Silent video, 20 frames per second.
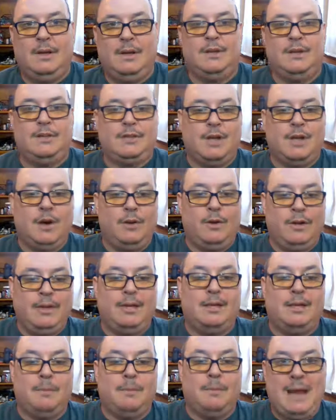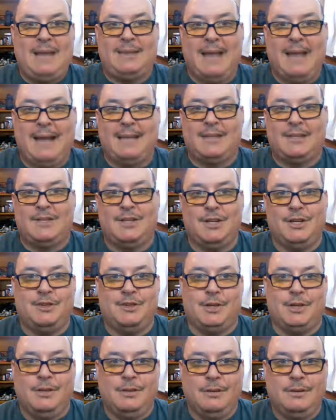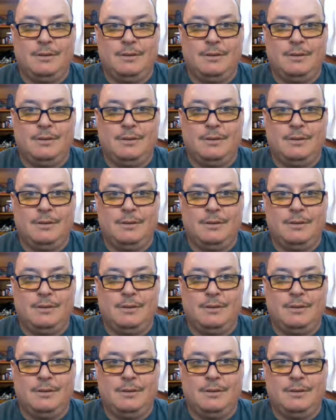So you need to make that decision.